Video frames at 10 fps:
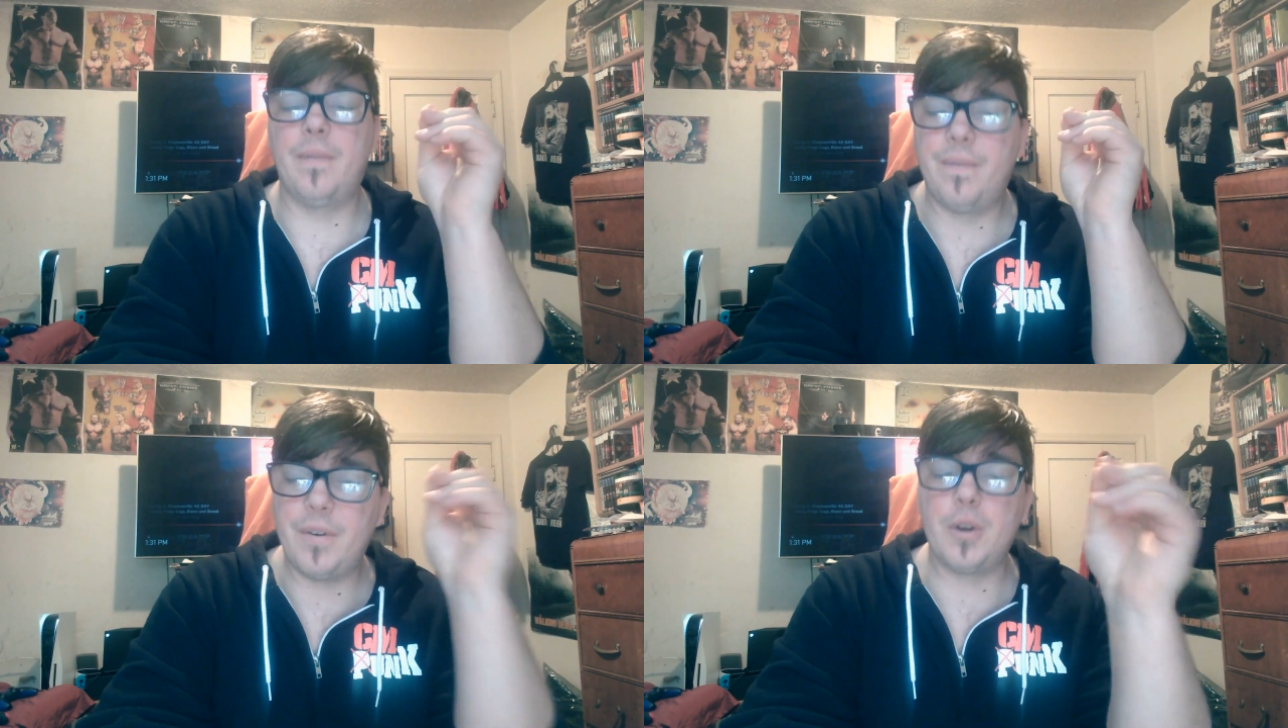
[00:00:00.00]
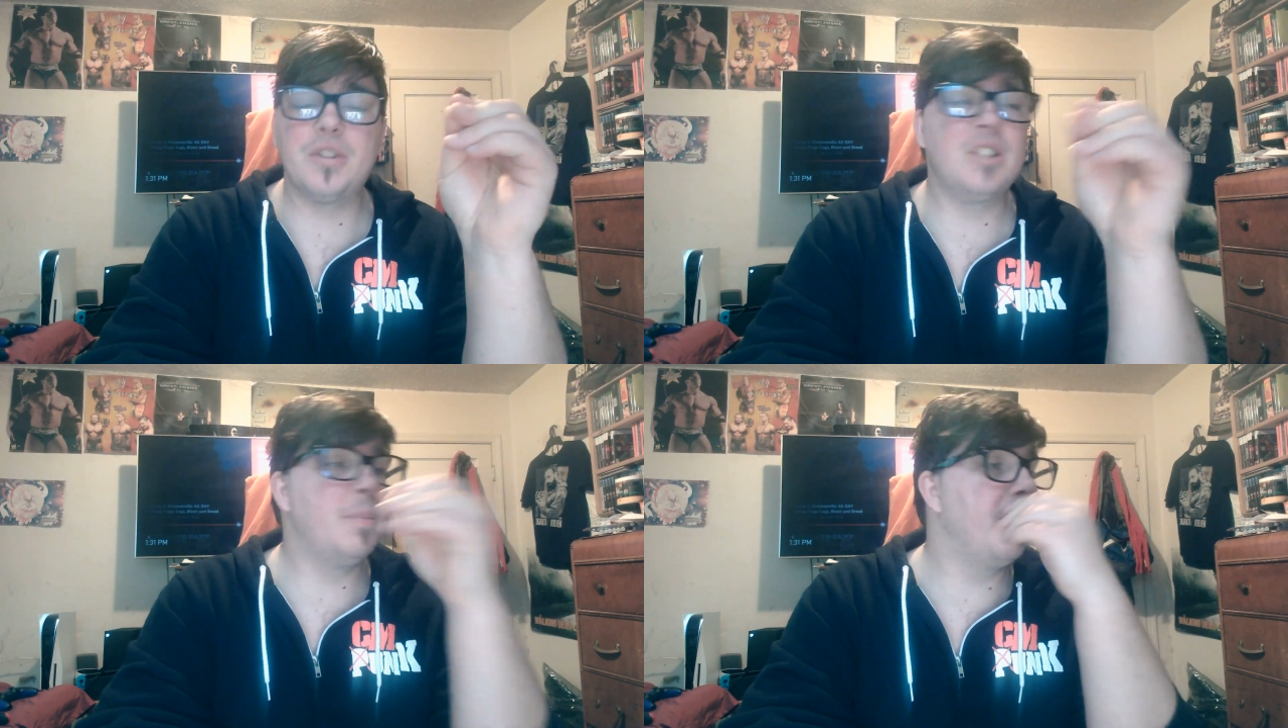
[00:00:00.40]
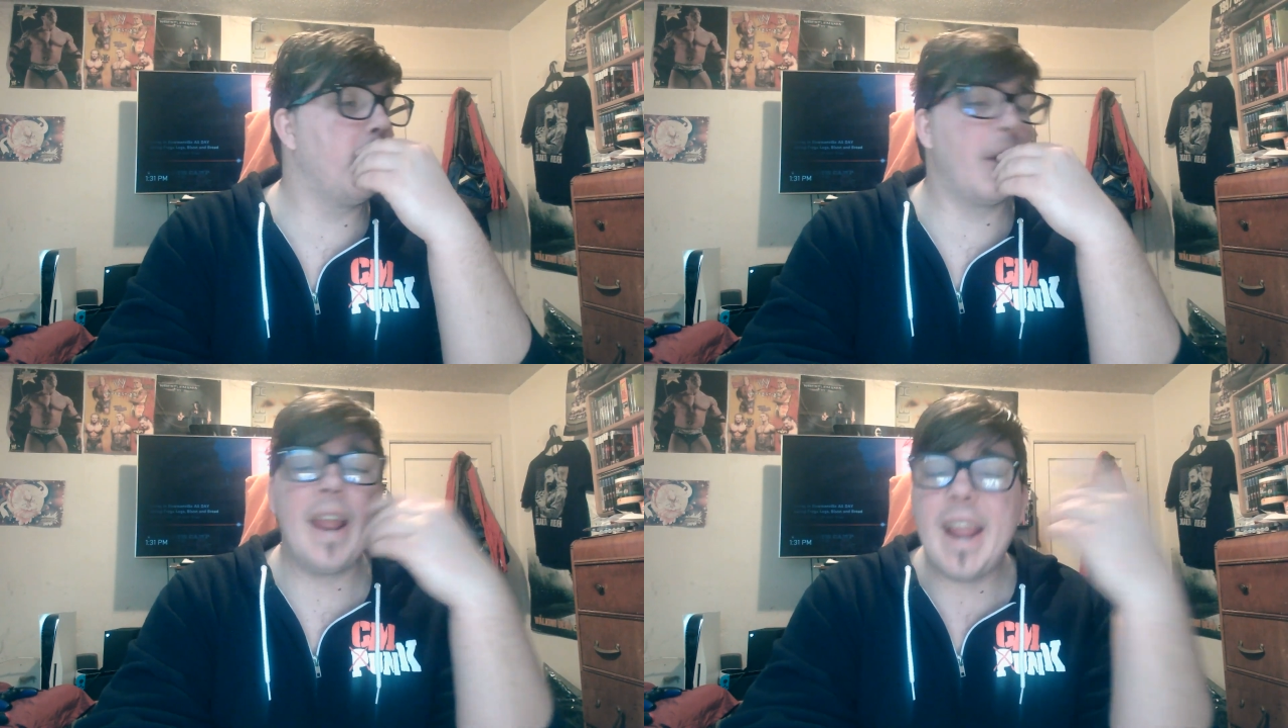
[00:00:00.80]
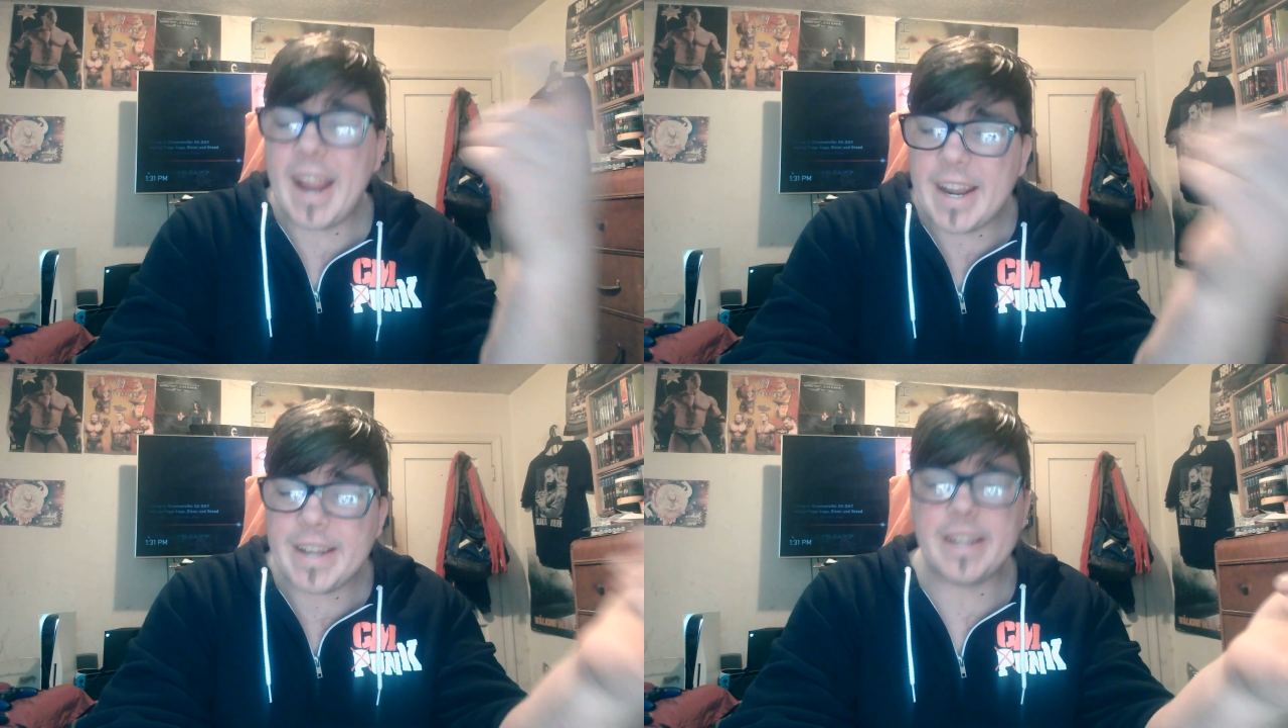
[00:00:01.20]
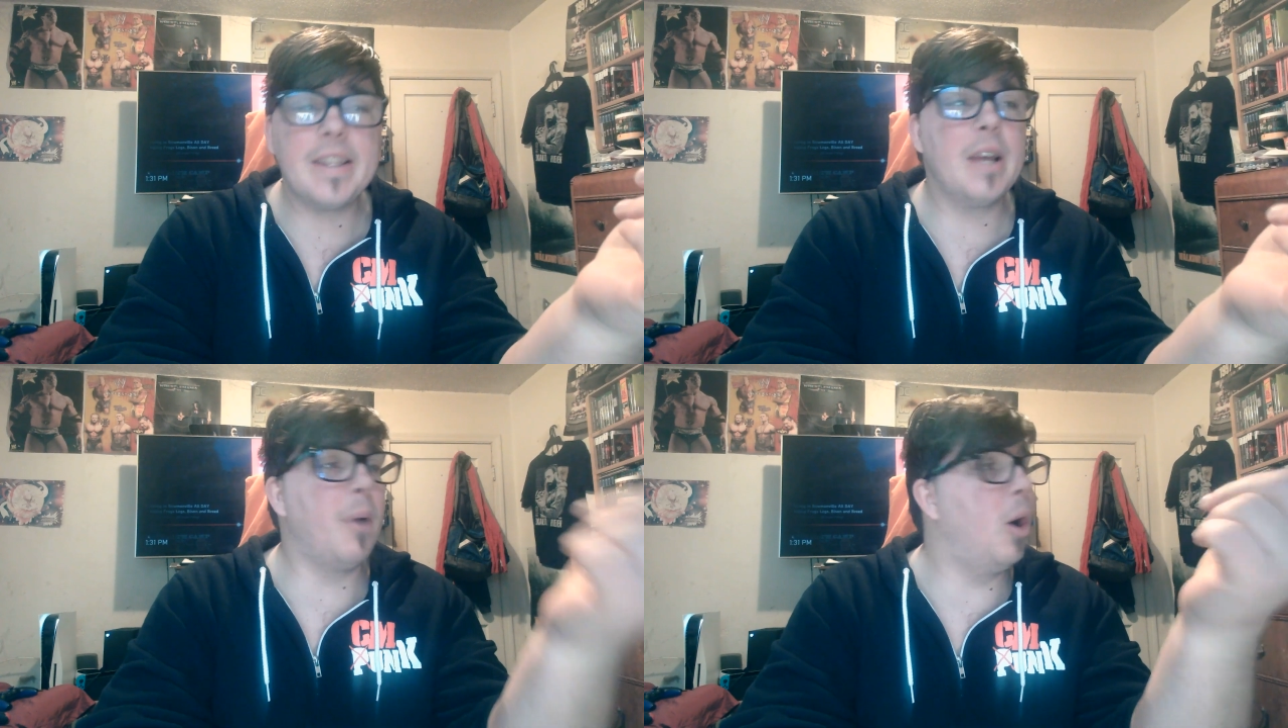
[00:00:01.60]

first before handing them